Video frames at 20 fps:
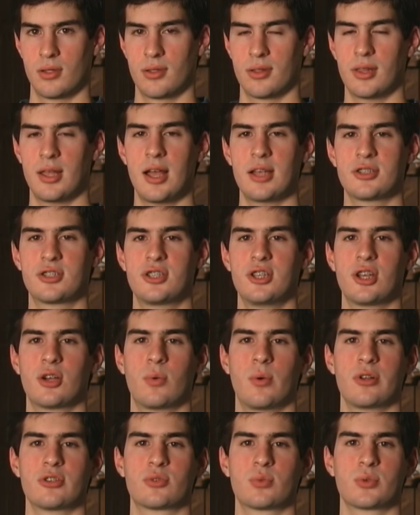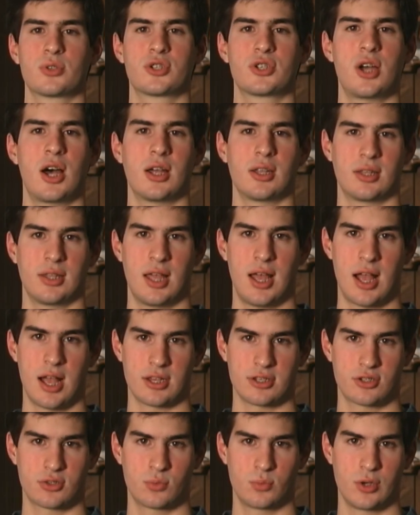The last sequence was shot
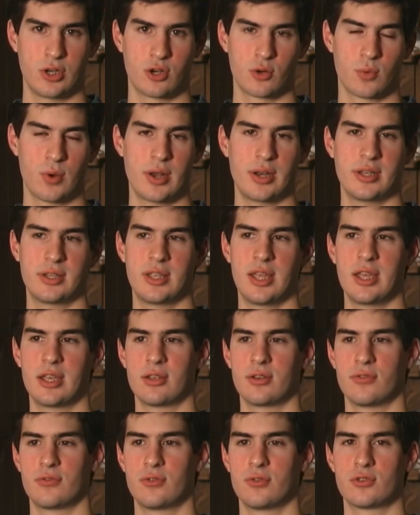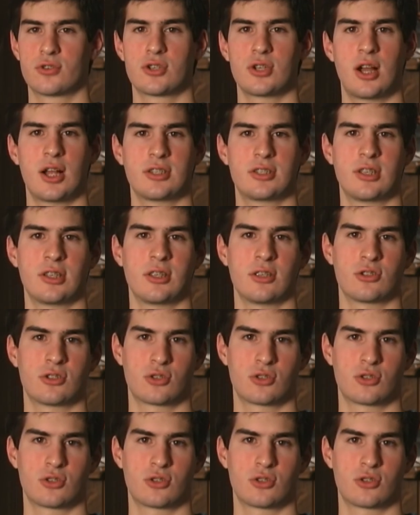last. We'd already taken a few shots at the